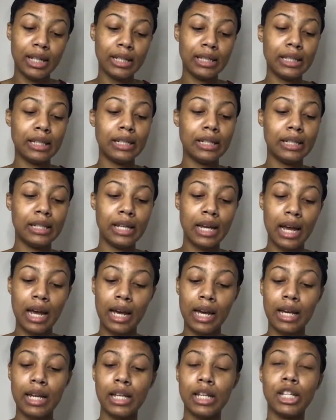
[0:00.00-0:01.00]

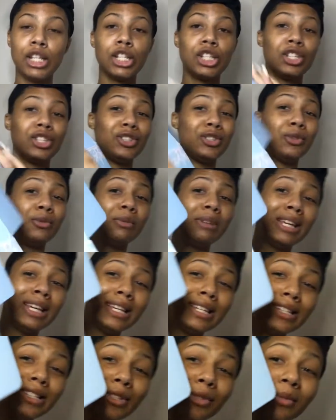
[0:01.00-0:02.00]
today is
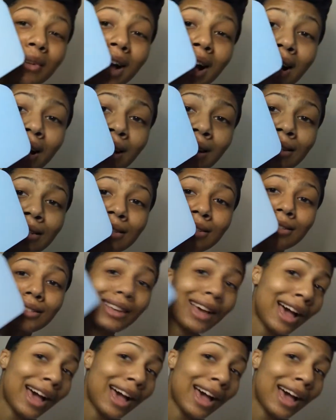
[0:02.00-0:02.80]
UNice.